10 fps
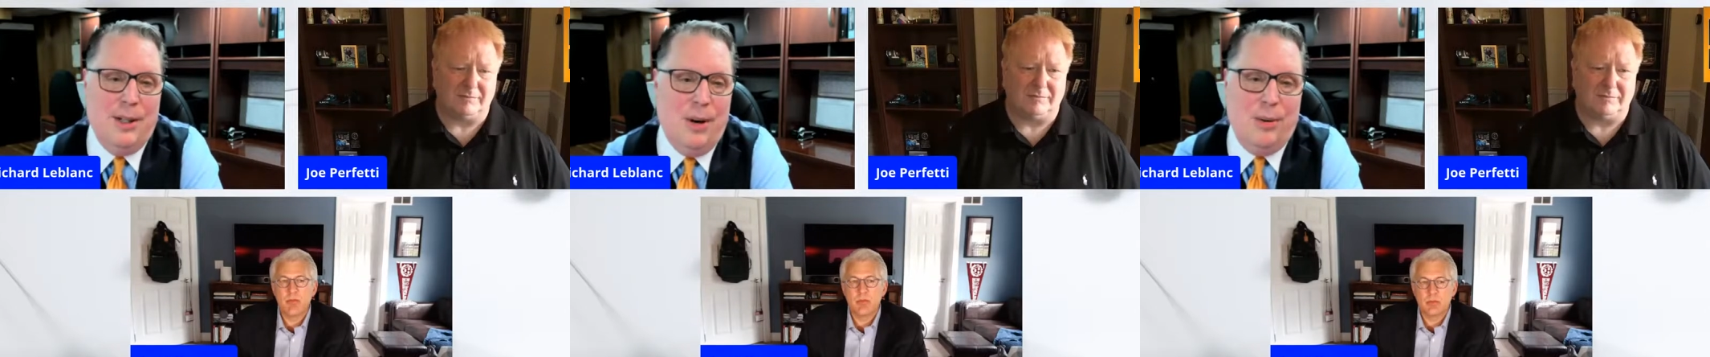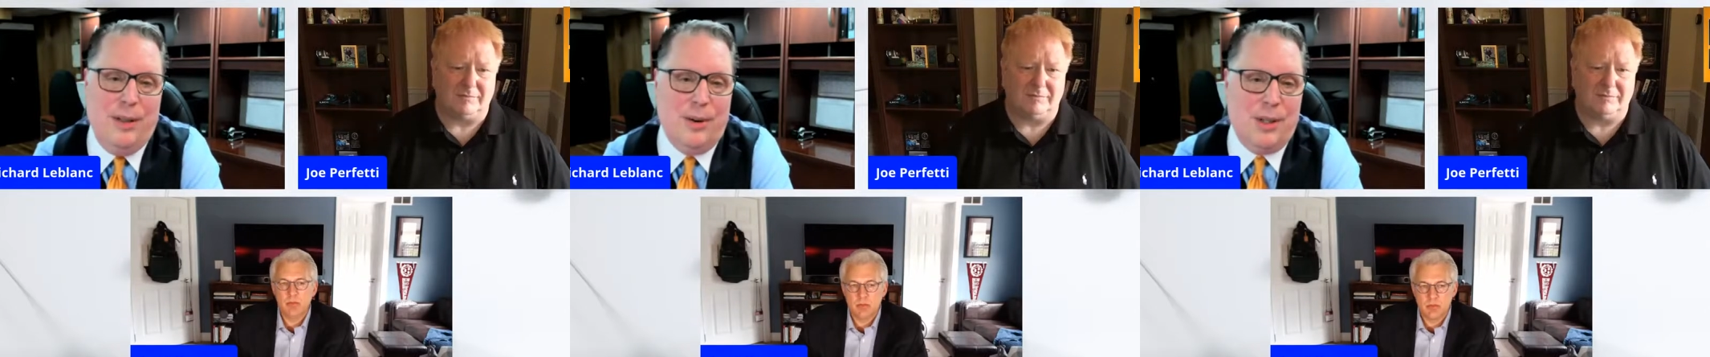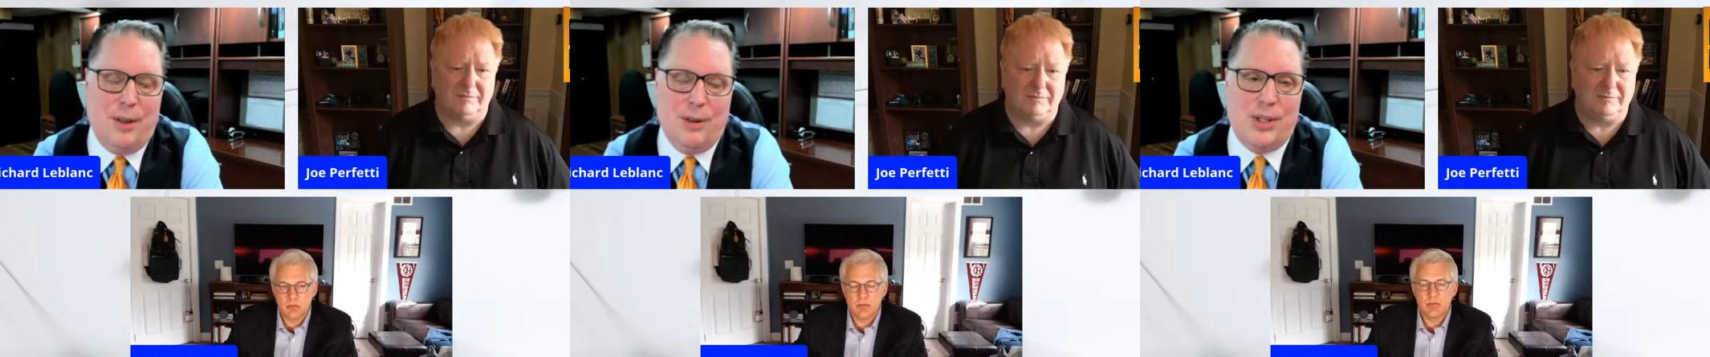Speaker 1: You know,
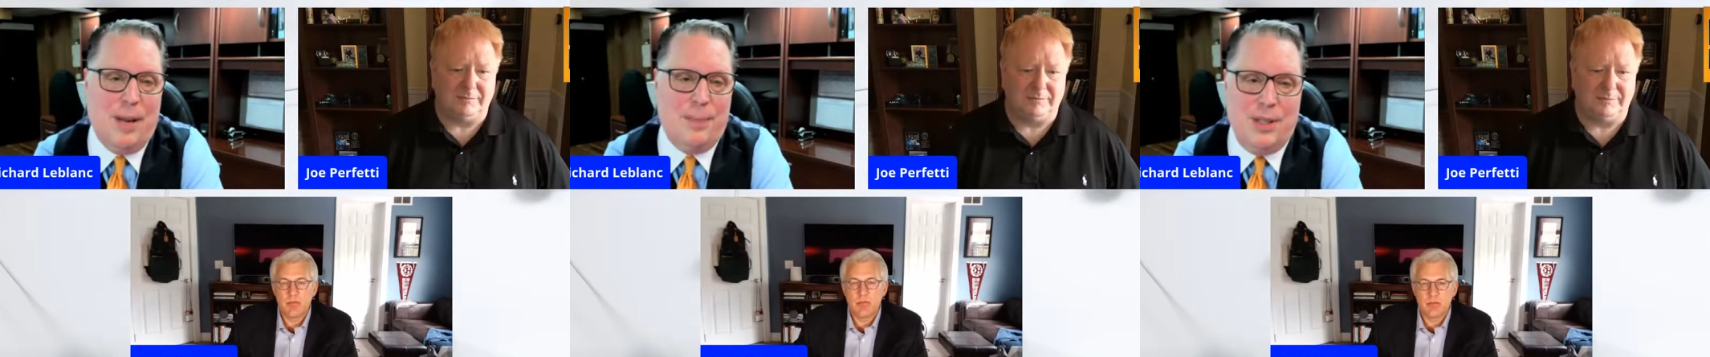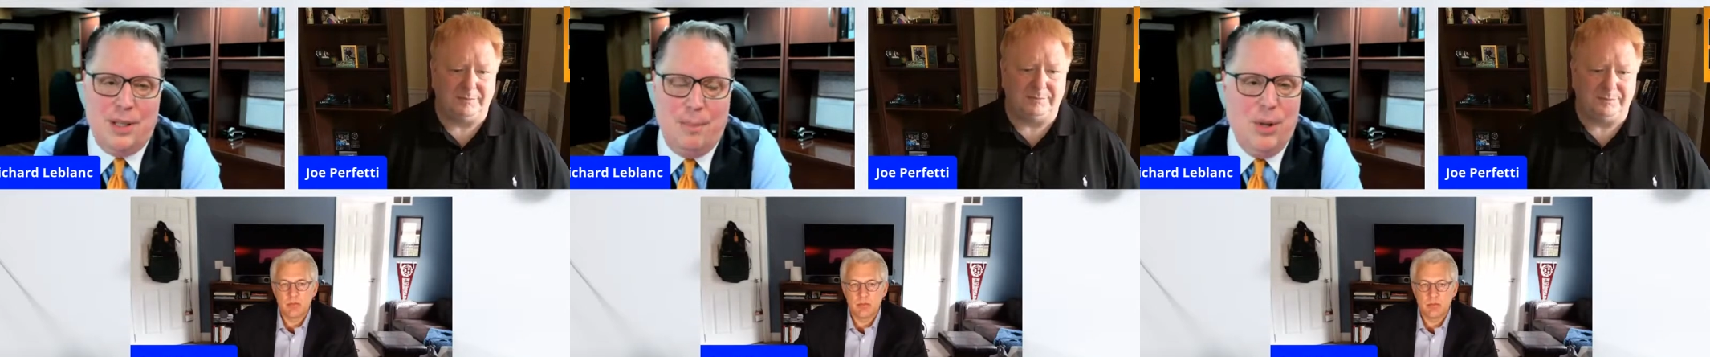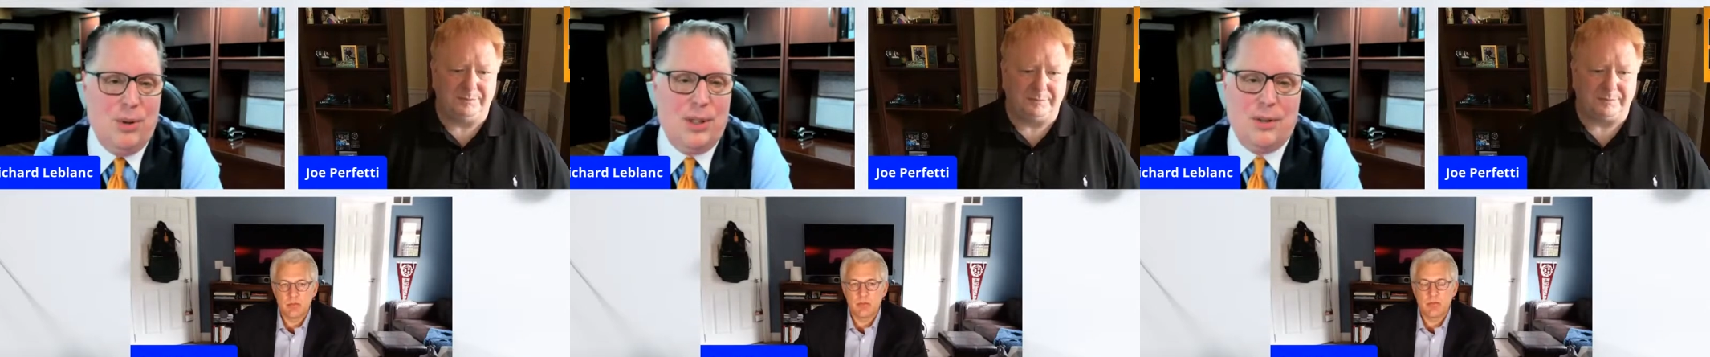there's there's substance
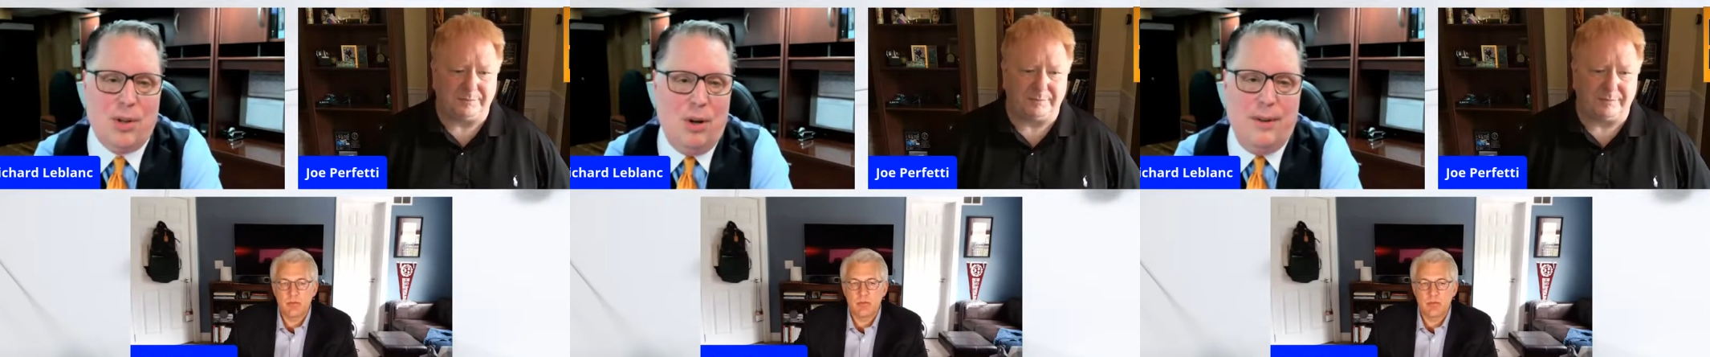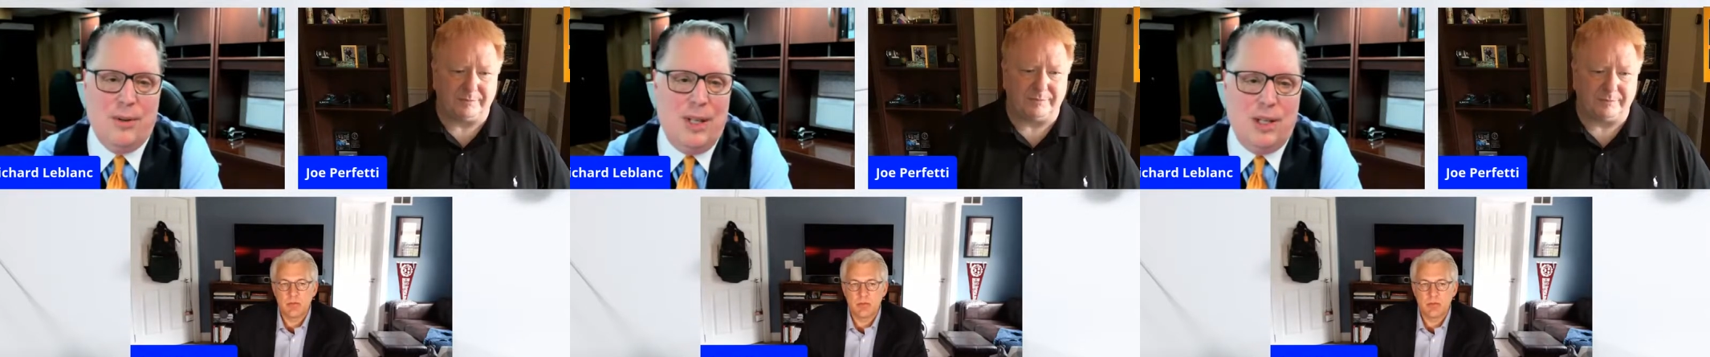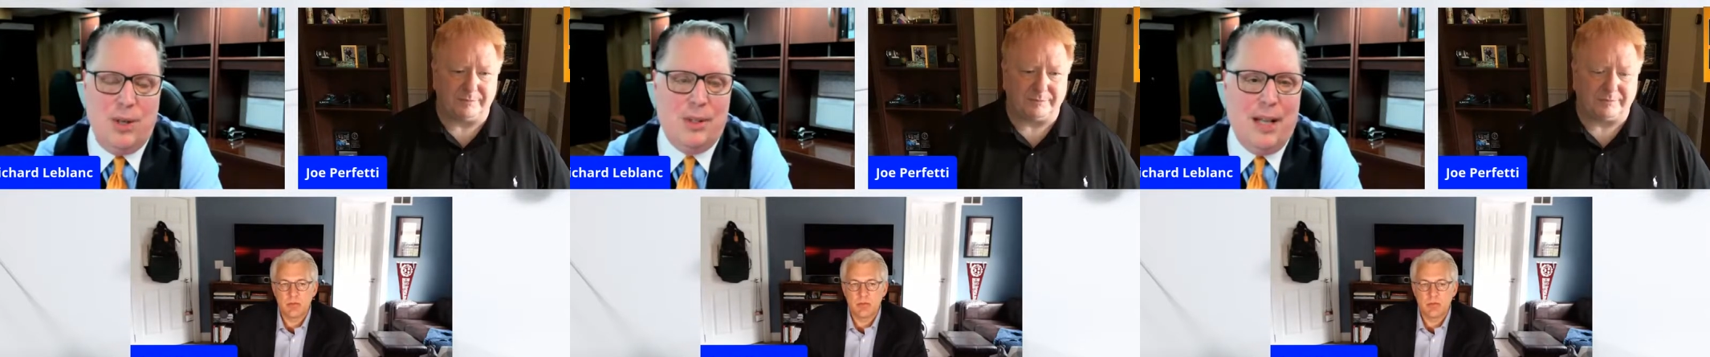abuse, there's
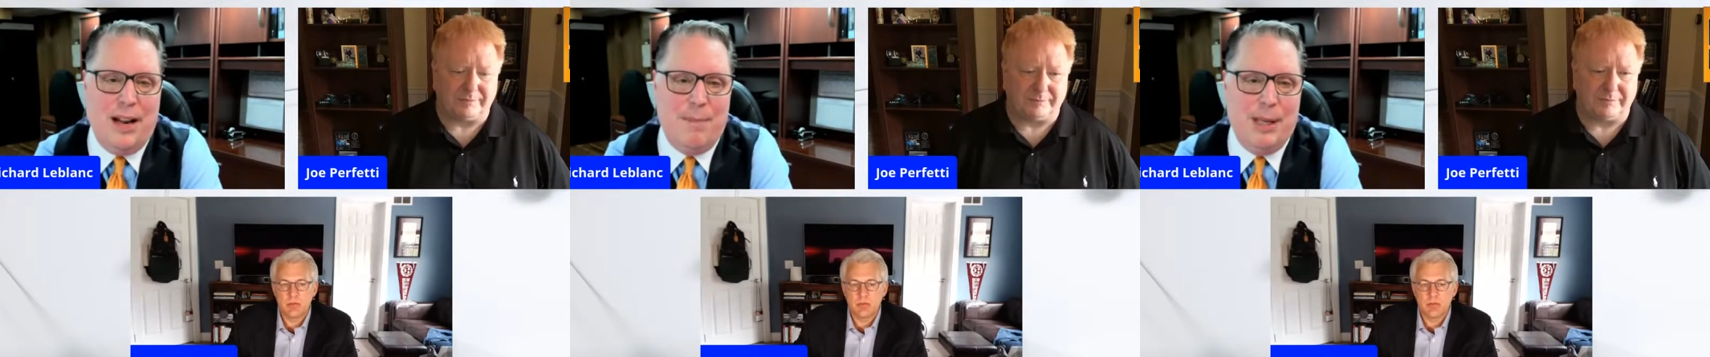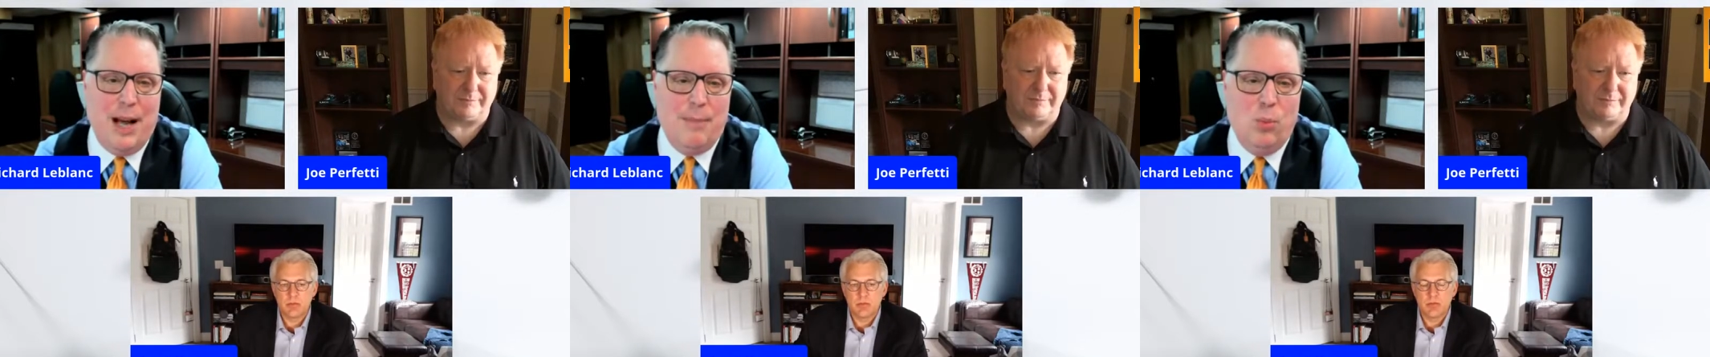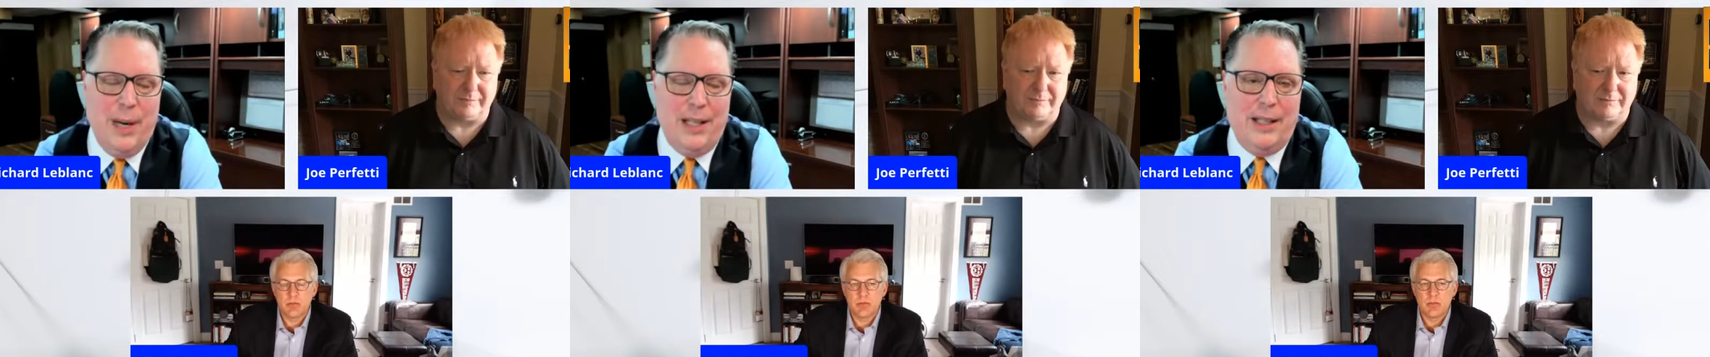there's issues that have
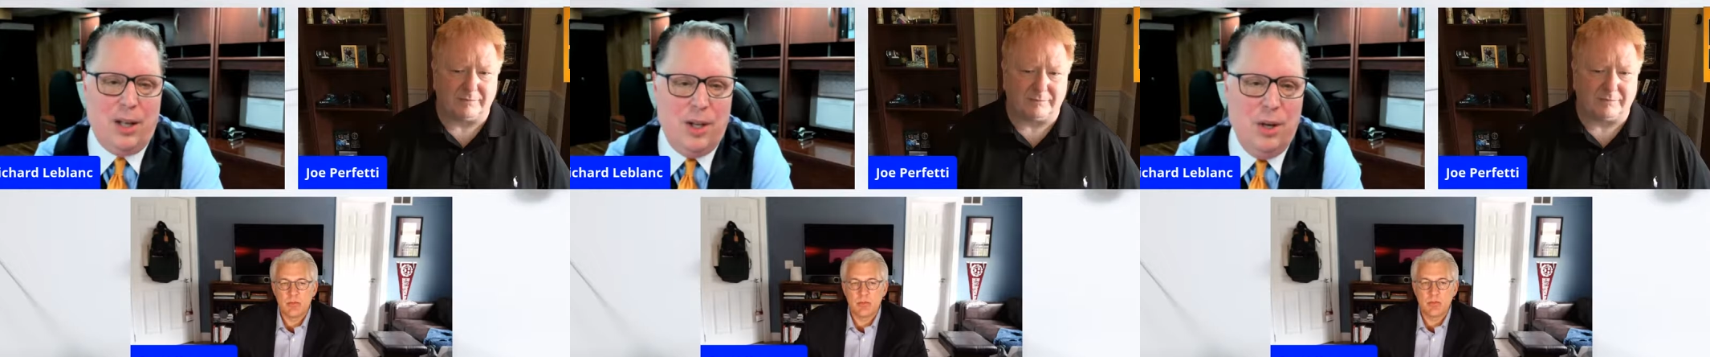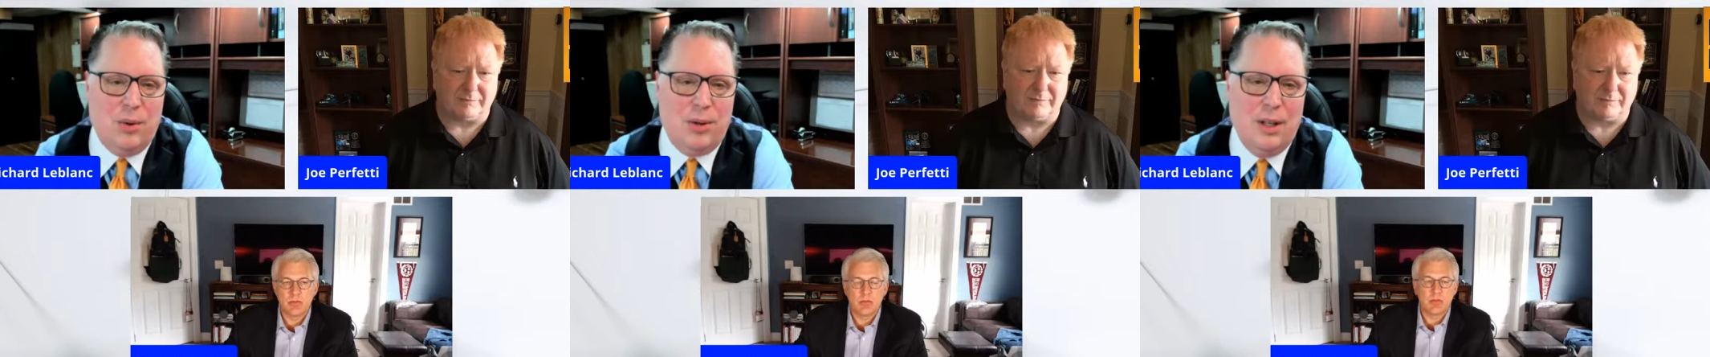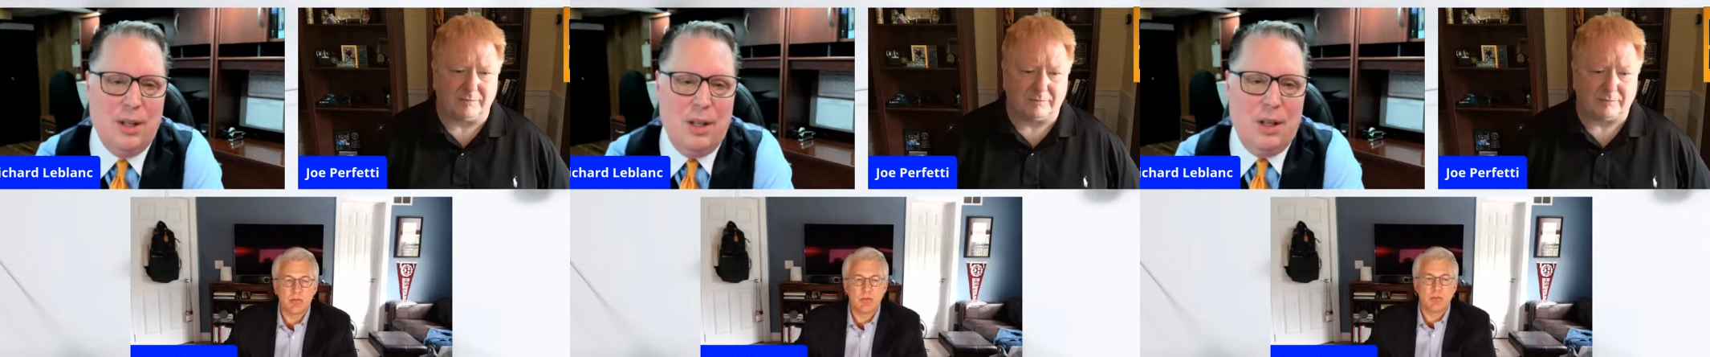become really acute